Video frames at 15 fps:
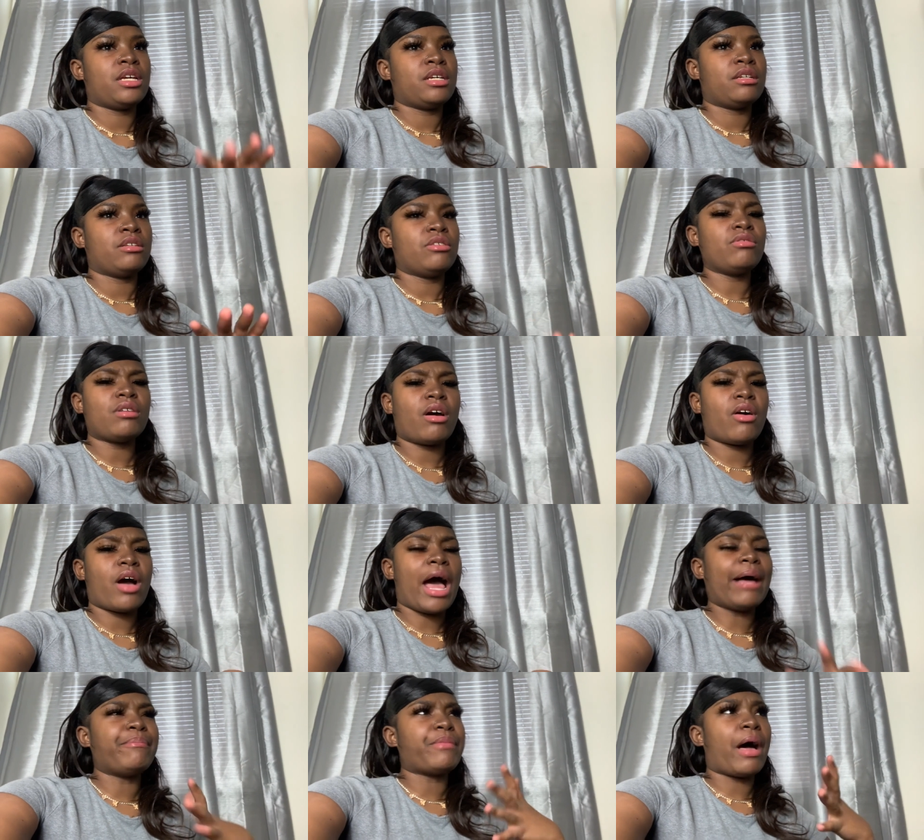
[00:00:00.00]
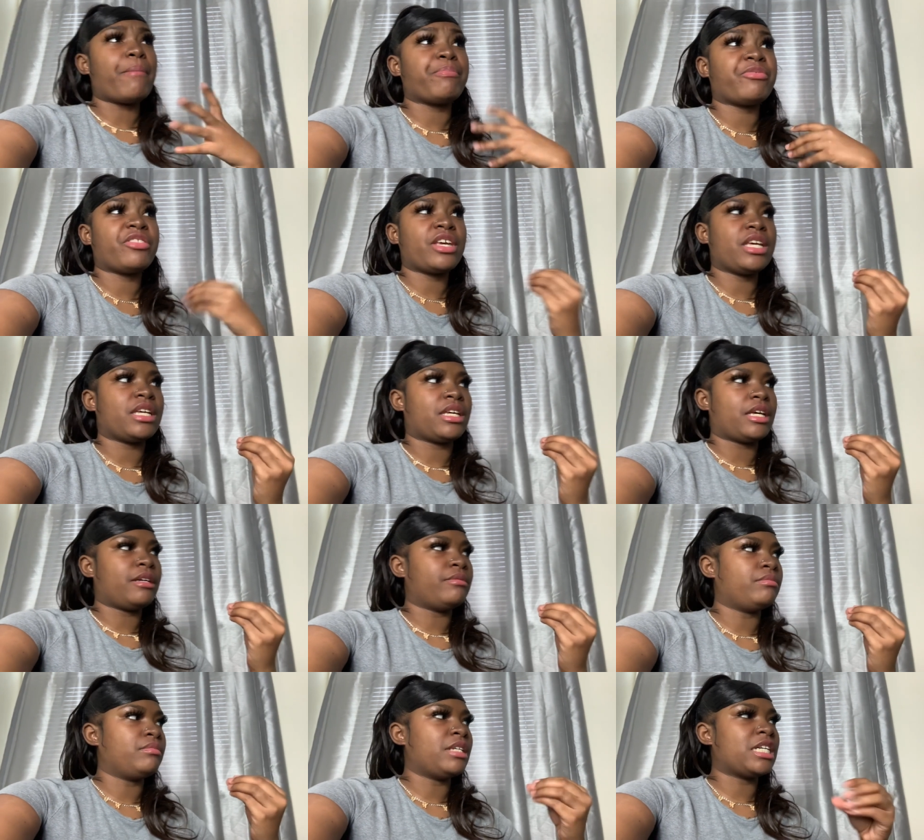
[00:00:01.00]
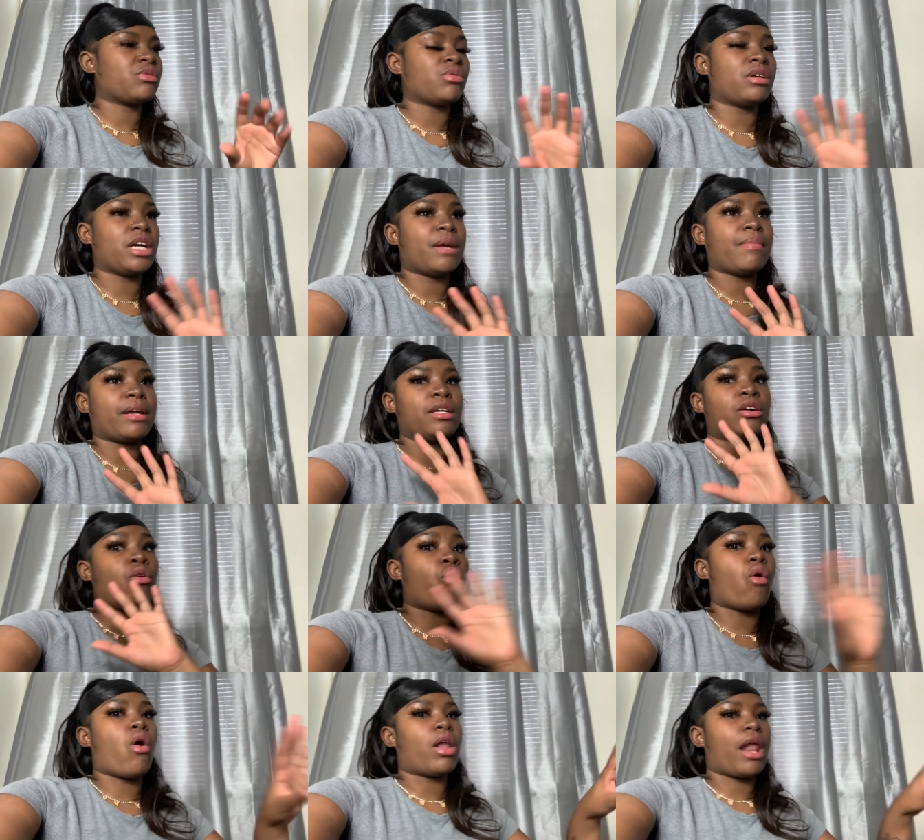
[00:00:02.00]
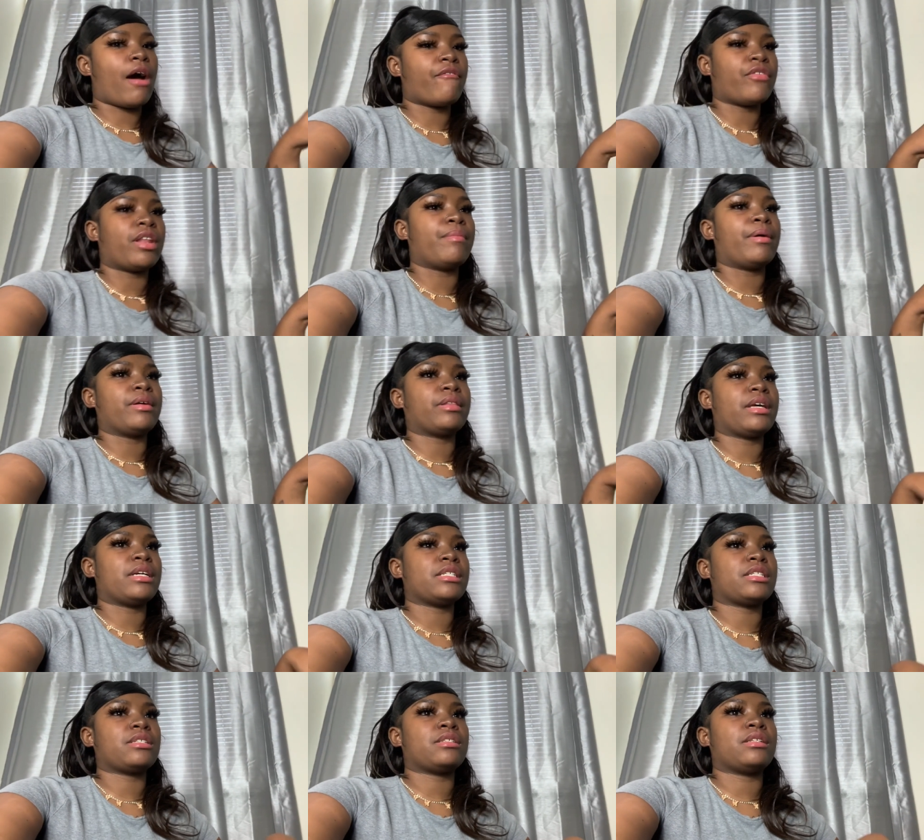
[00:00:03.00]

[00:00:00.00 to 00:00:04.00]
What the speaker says: You know, I'm thinking that's when everybody go all out for their birthdays.